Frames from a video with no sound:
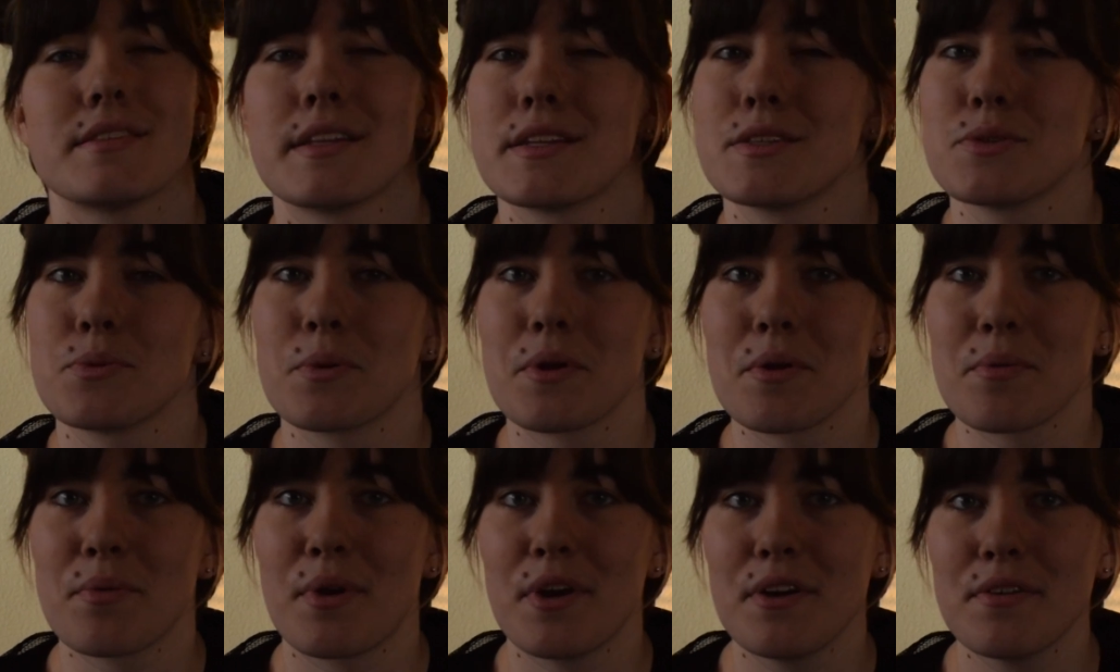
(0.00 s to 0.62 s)
That's
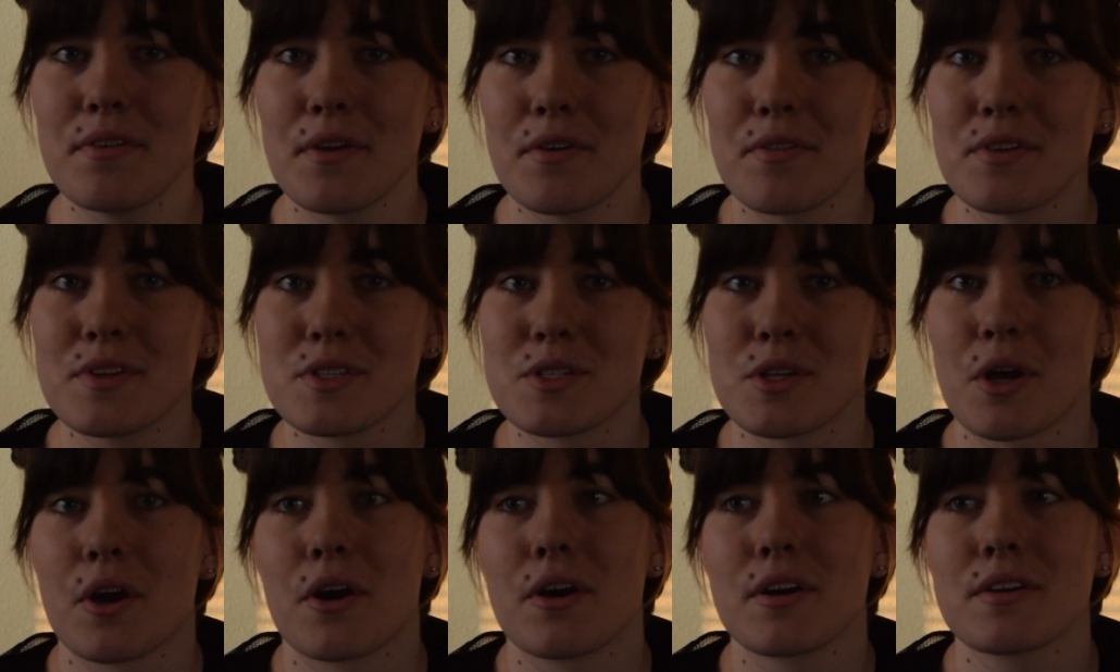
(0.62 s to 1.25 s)
one of my favorite
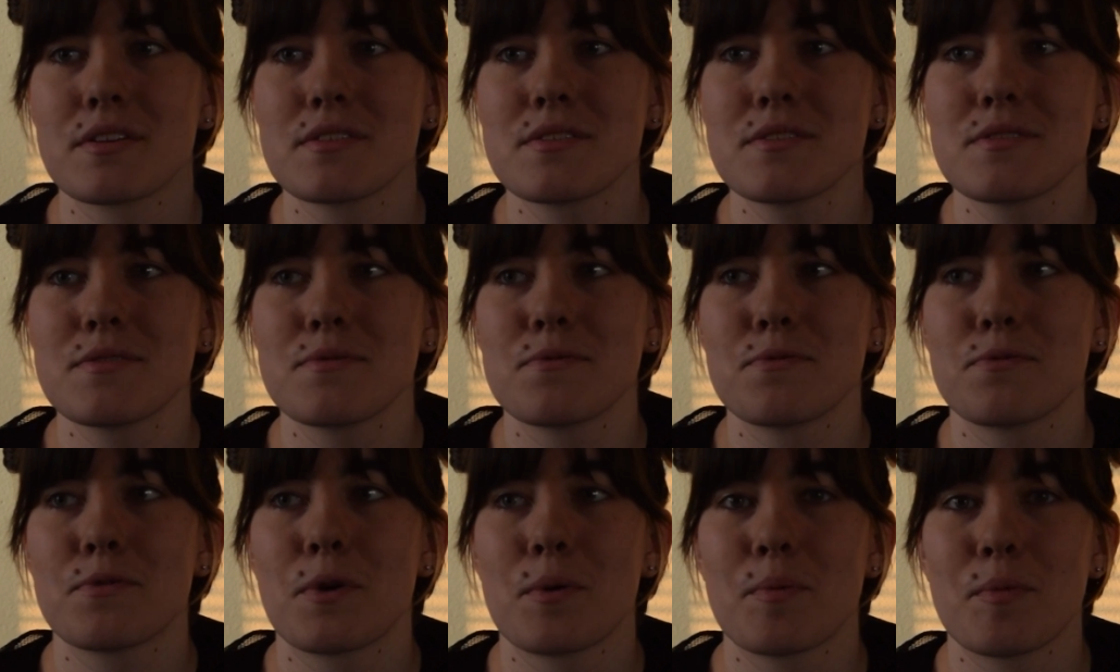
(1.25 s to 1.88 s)

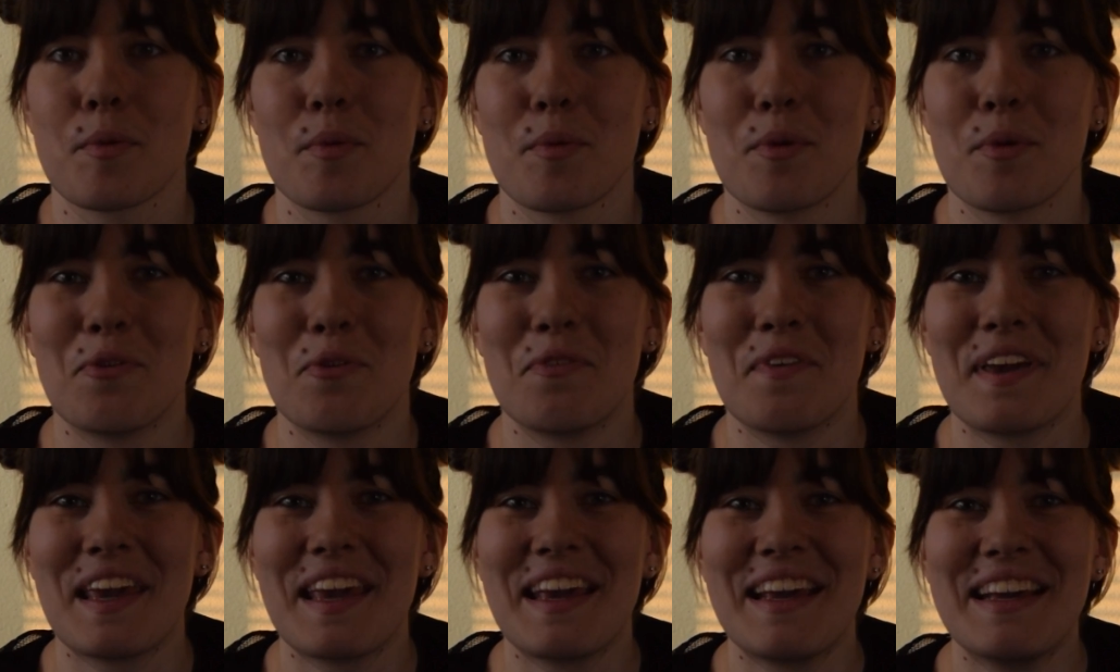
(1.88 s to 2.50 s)
songs from the
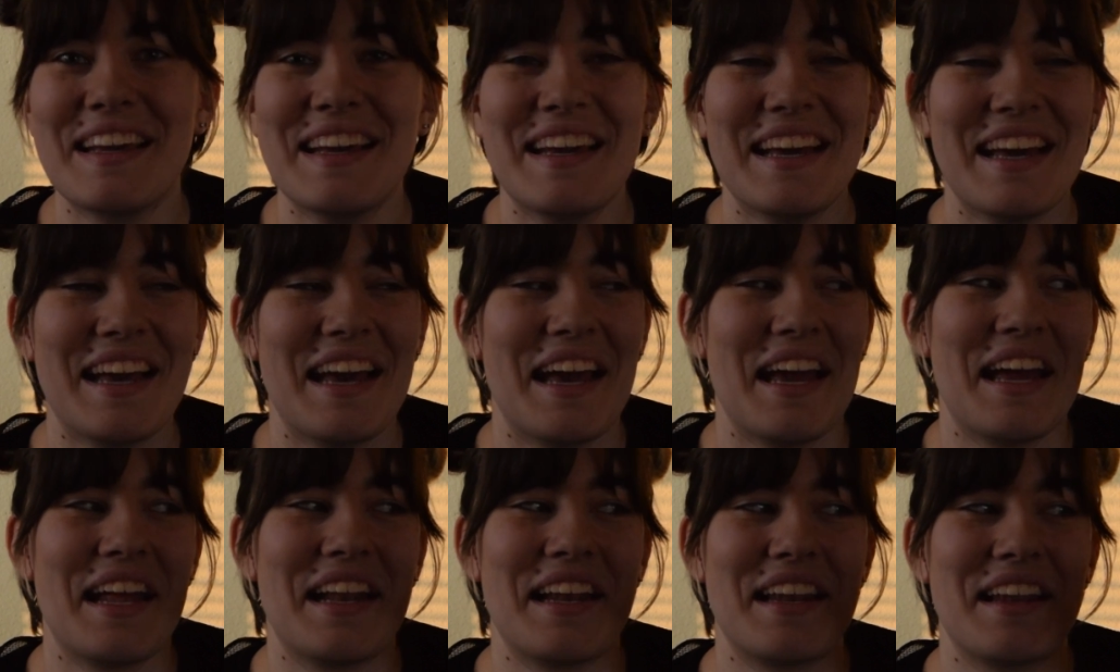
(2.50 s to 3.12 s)
movie.
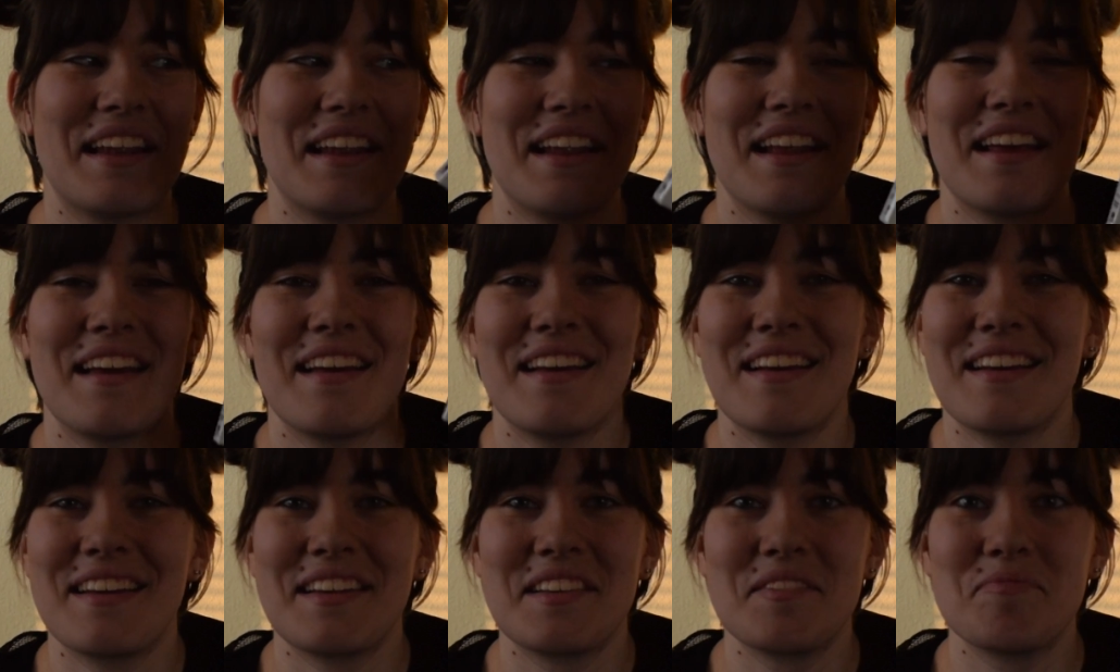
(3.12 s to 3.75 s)
And
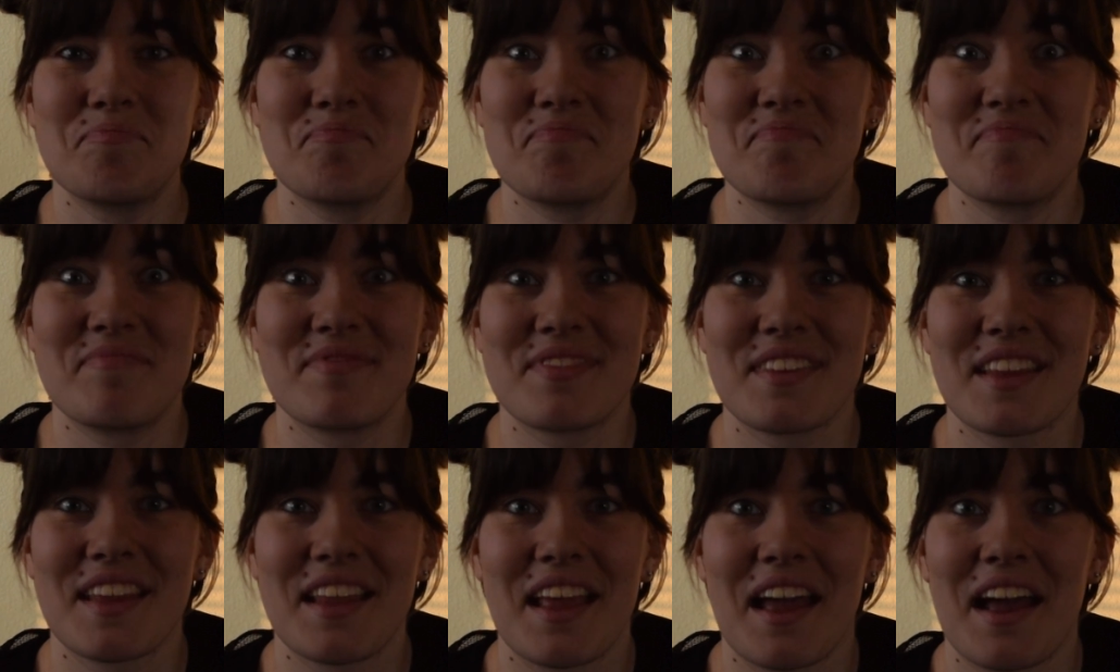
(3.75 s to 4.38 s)

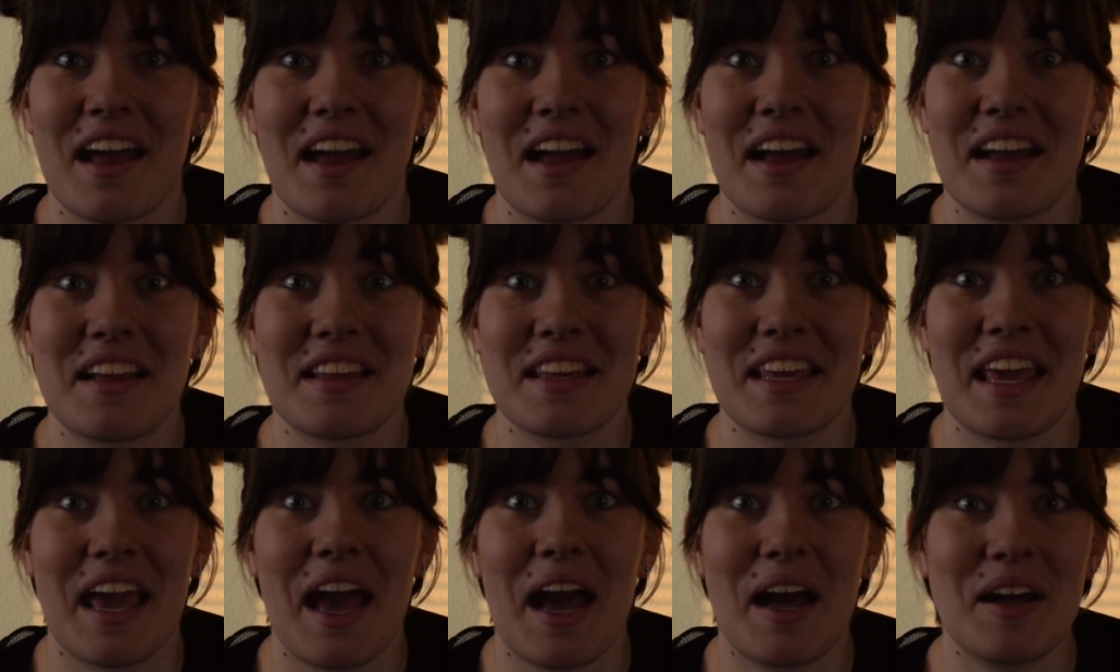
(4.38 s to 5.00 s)

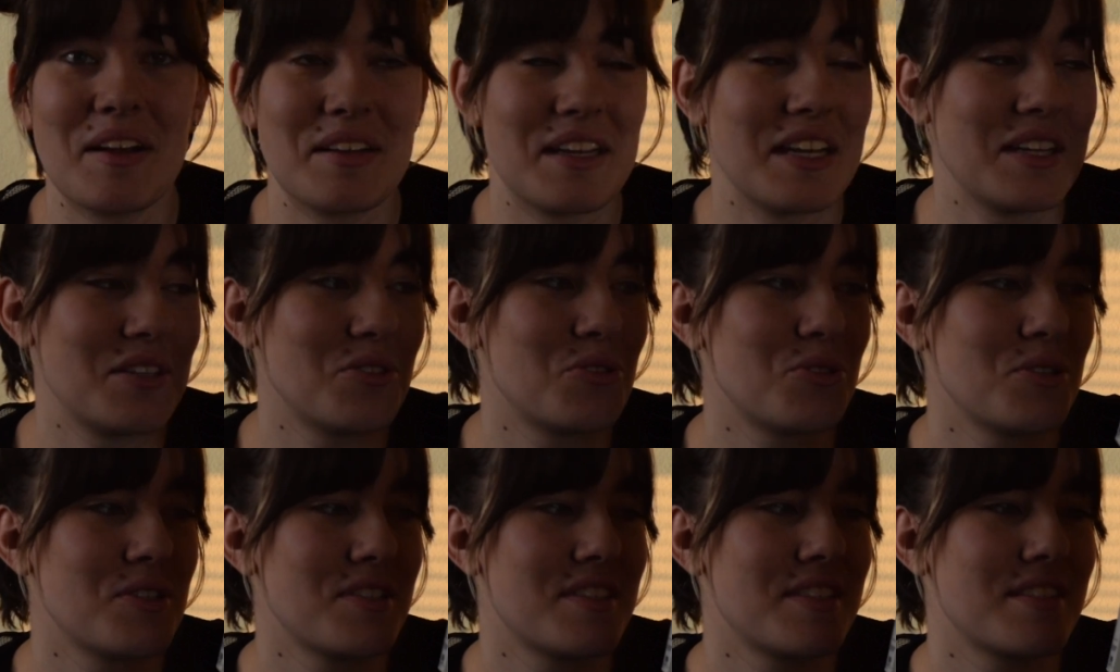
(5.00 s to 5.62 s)
yeah,
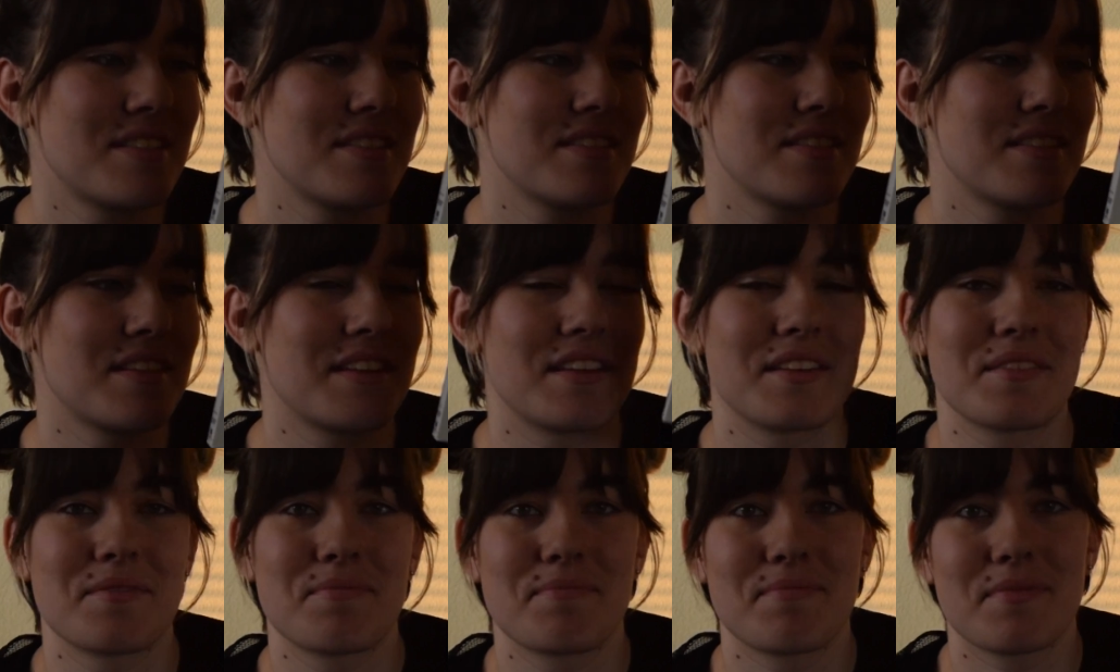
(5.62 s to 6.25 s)
it's just,
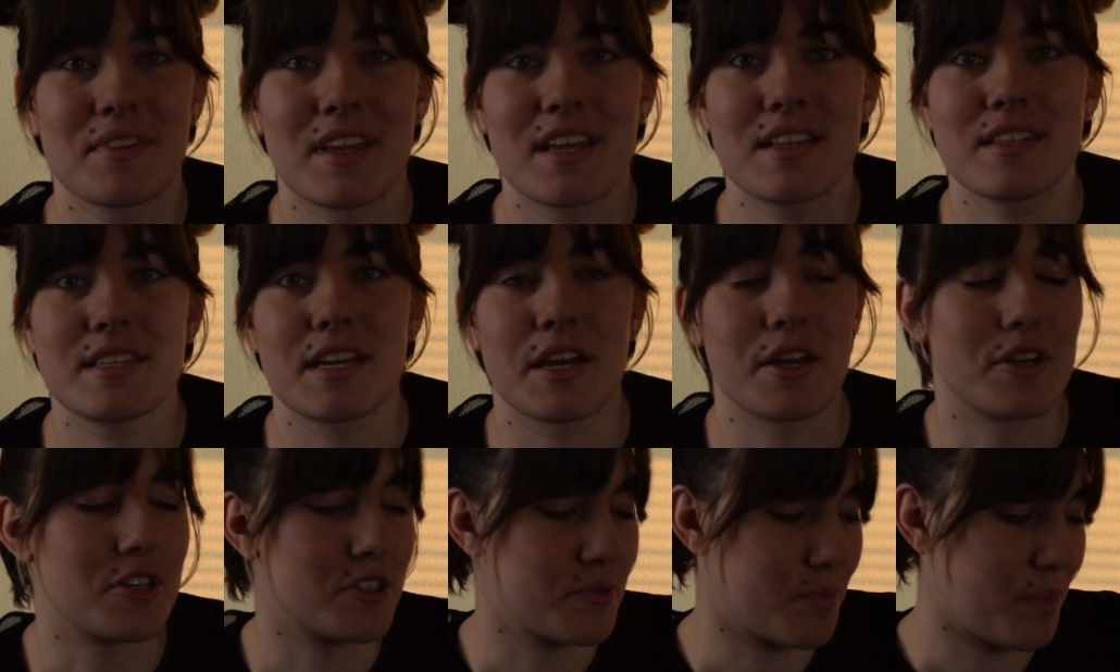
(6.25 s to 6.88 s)
it's
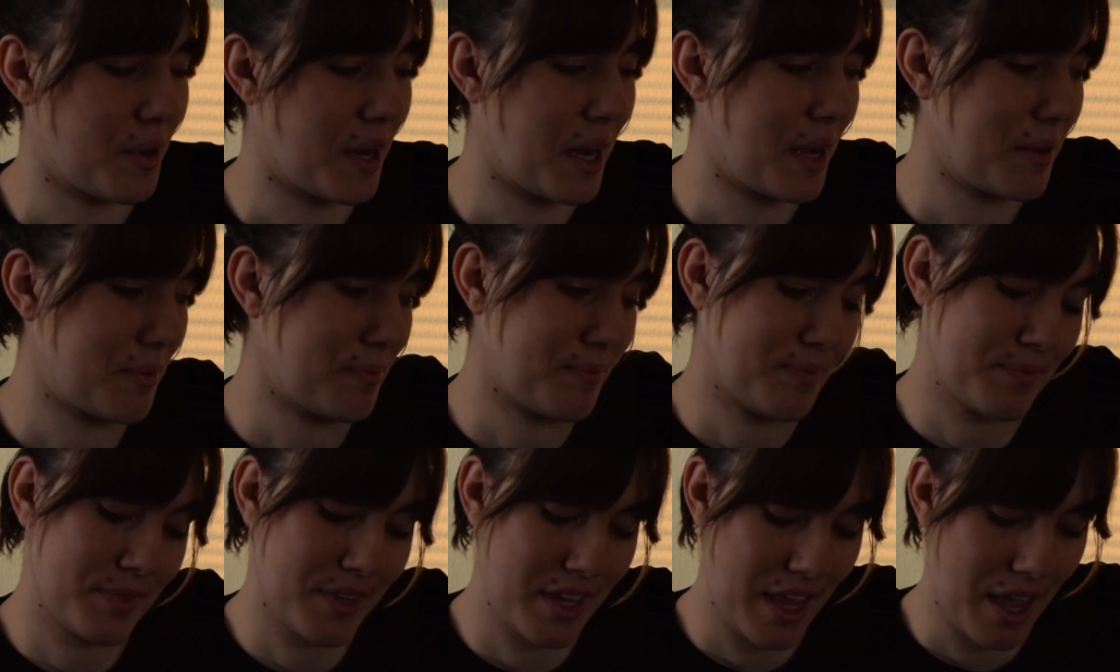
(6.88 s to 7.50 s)
hairspray.
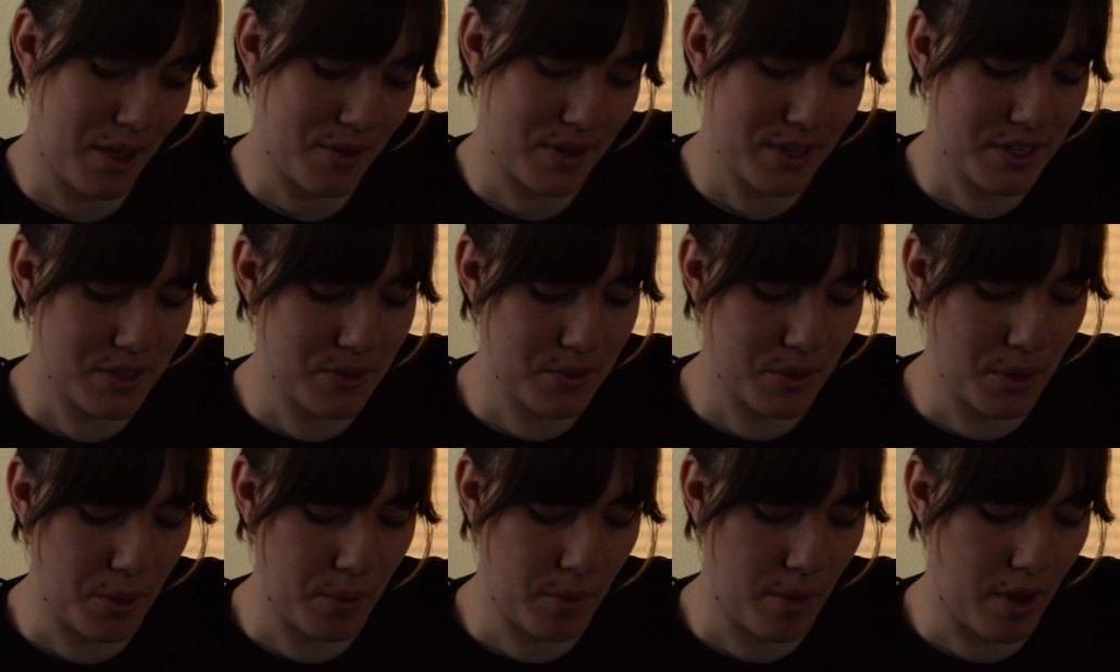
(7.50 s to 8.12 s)
How can
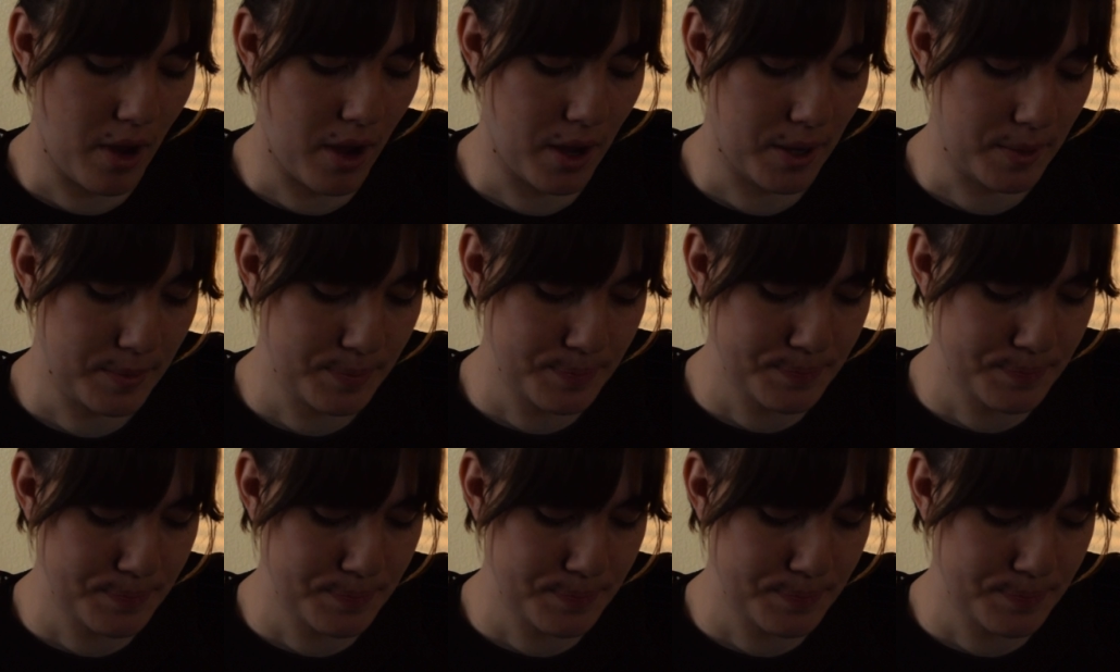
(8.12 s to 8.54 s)
you go wrong?